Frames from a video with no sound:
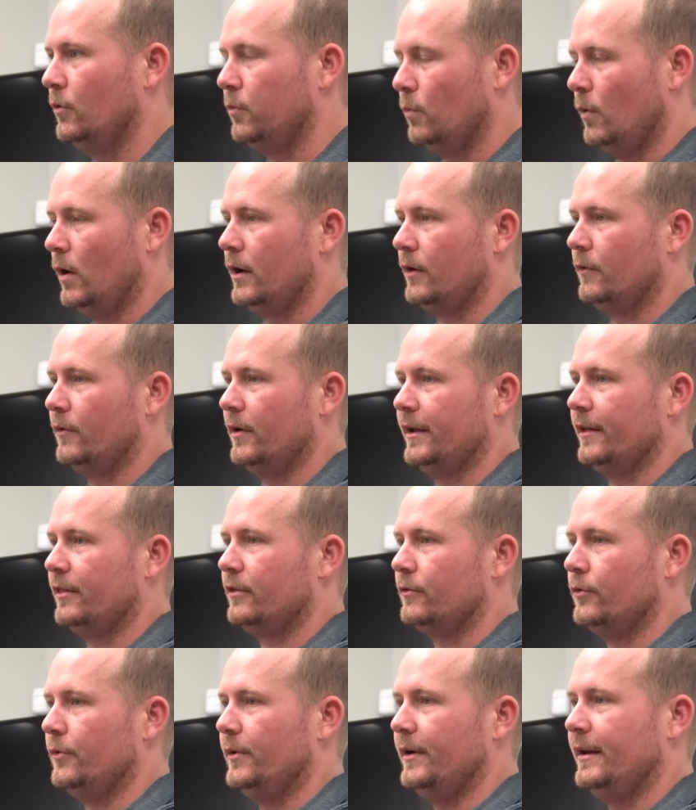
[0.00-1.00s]
with water running
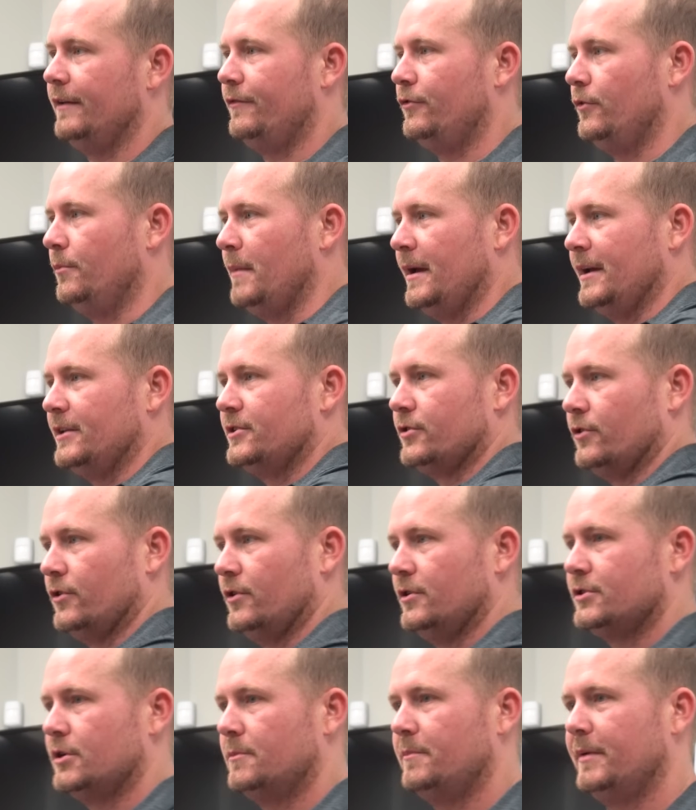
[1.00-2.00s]
through it, if you make
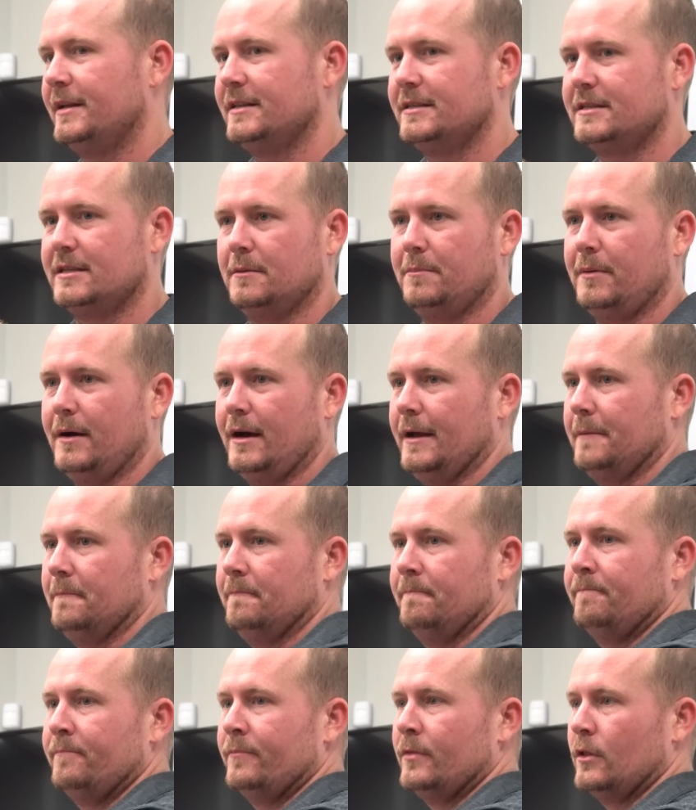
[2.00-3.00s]
turns or bends in the
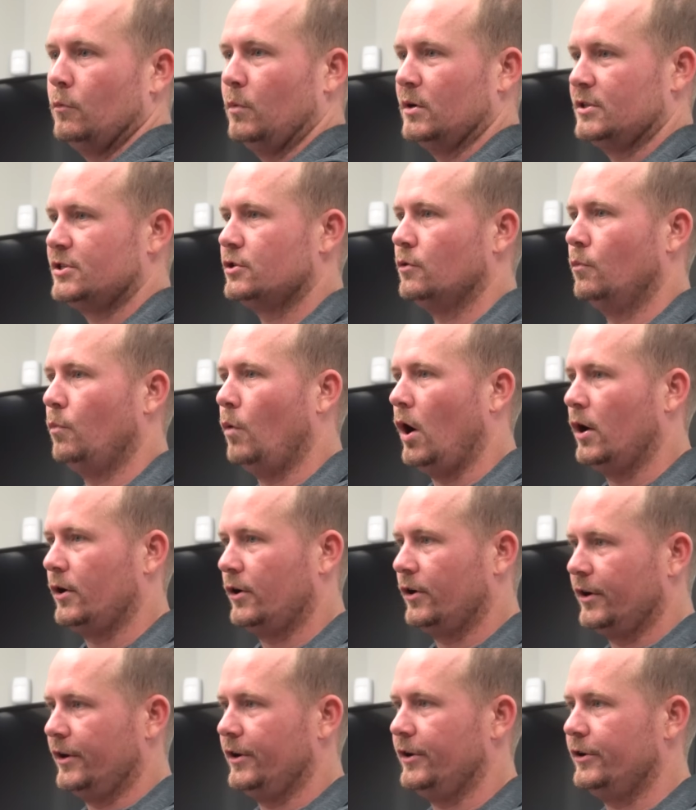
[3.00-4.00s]
pipe, what's the
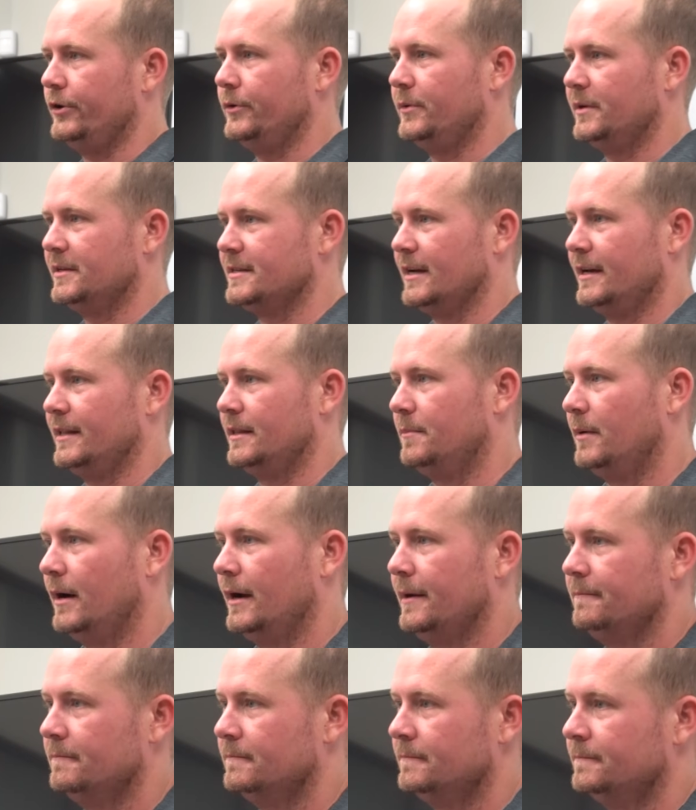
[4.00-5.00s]
water going to do inside the
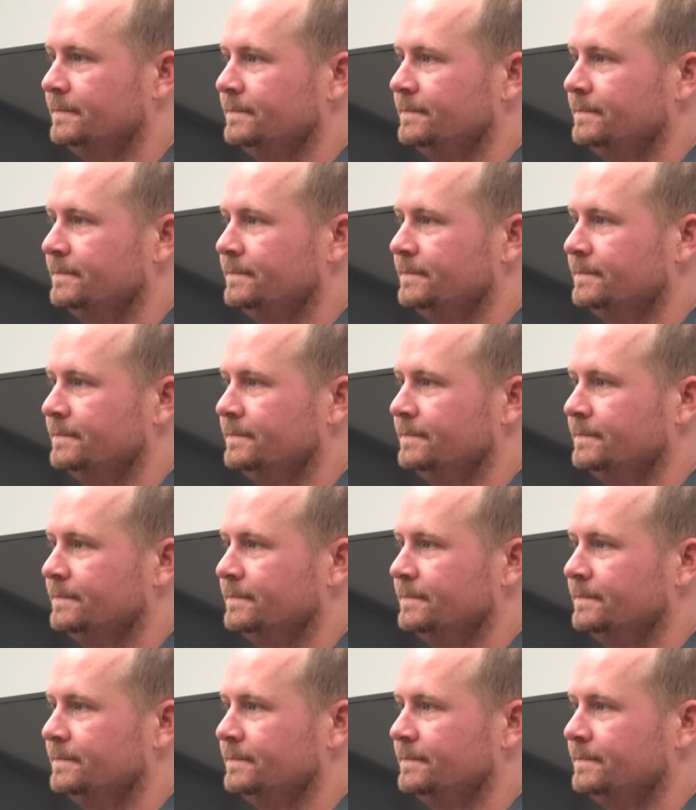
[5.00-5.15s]
pipe?